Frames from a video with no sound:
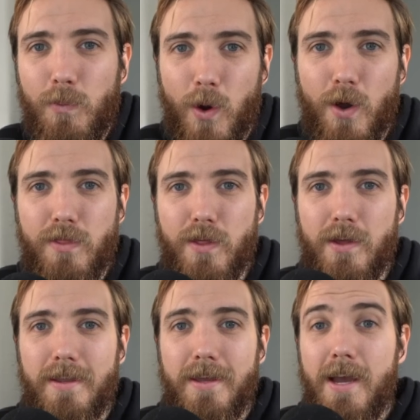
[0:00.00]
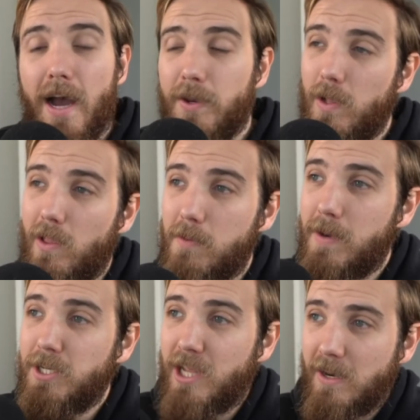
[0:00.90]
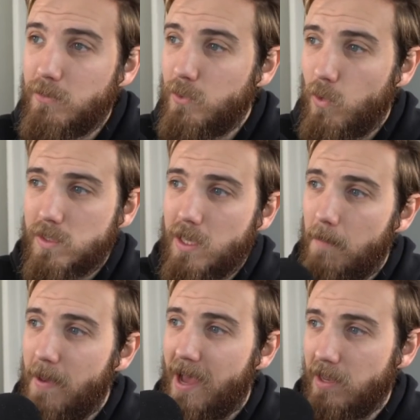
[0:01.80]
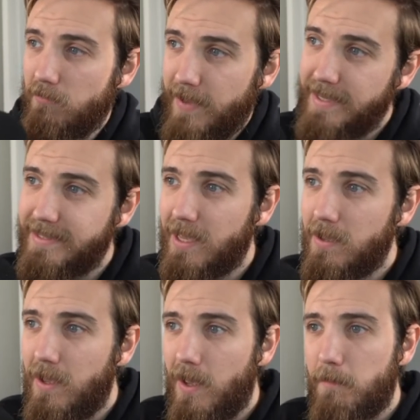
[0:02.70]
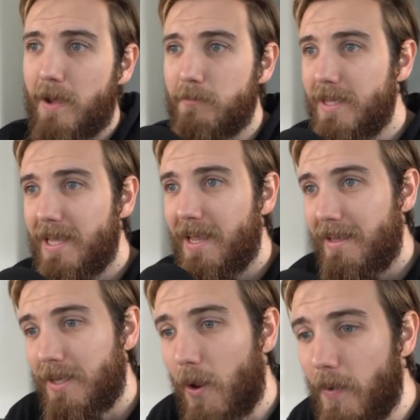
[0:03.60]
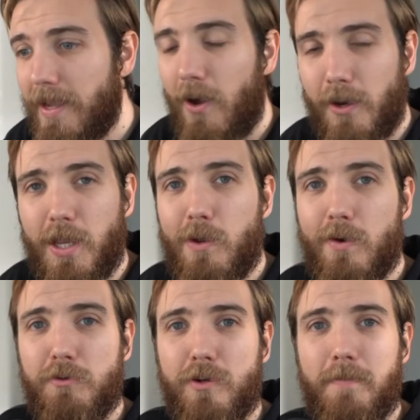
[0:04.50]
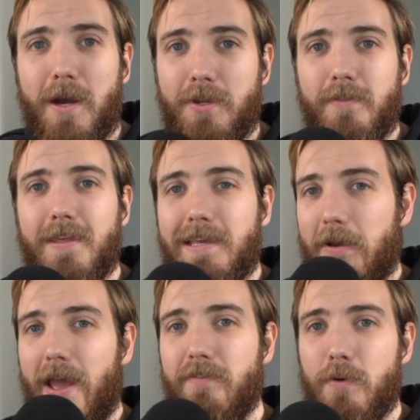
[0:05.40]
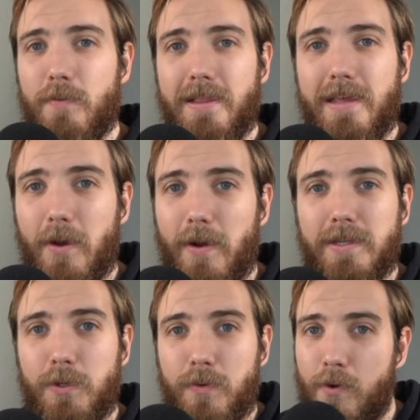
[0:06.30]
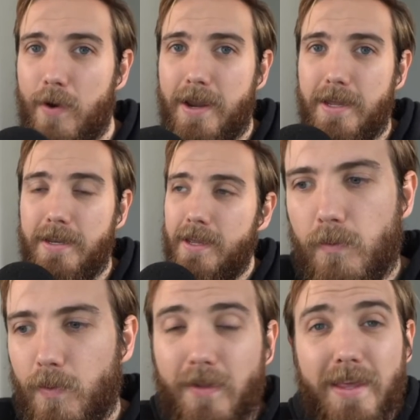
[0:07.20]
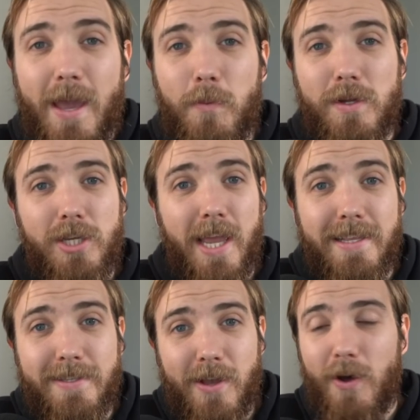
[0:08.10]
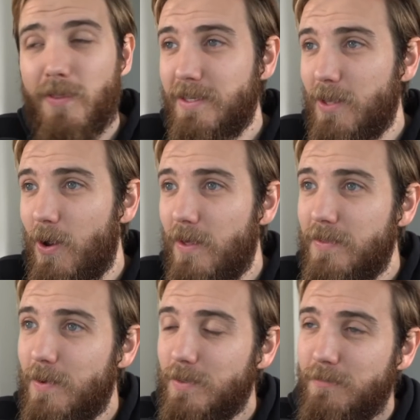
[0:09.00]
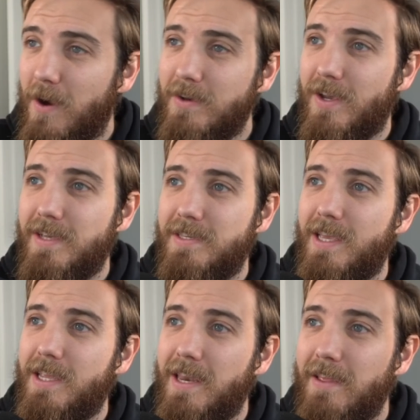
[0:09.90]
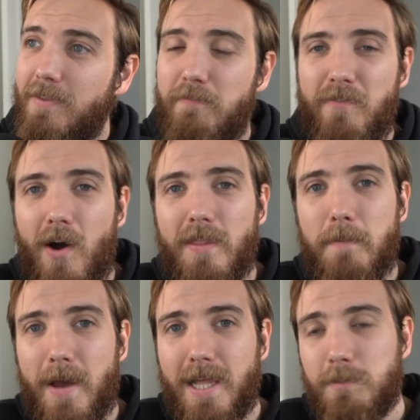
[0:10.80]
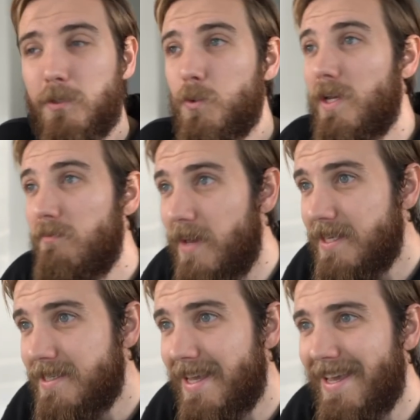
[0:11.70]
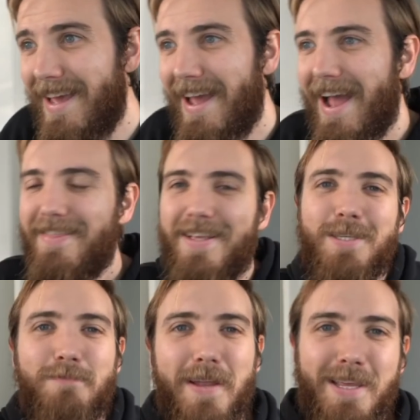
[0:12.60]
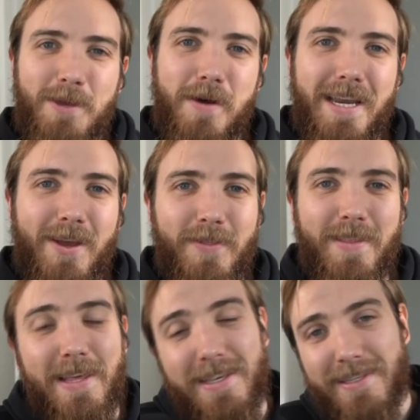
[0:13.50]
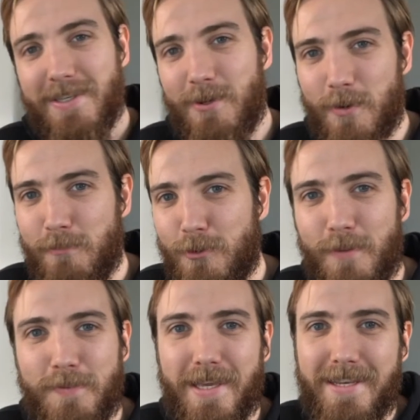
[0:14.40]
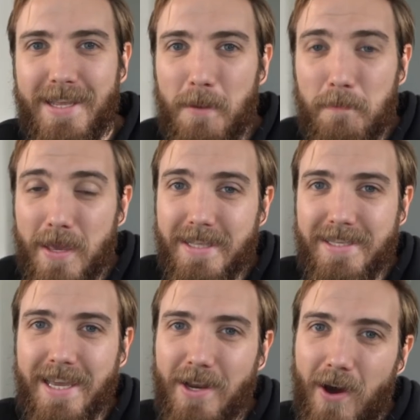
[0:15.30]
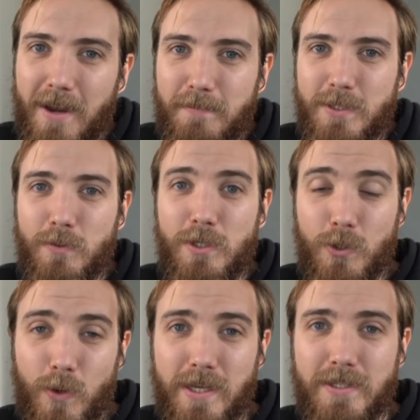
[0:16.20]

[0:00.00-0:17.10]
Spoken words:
worth it. I know a lot of my channel talks about investing, but really going on a Europe trip, I don't think you're ever really going to regret it. We only get one chance on this earth. So as far as I see it, you need to find the balance between investing and then spending your money on these Europe trips and bigger ticket items to enjoy your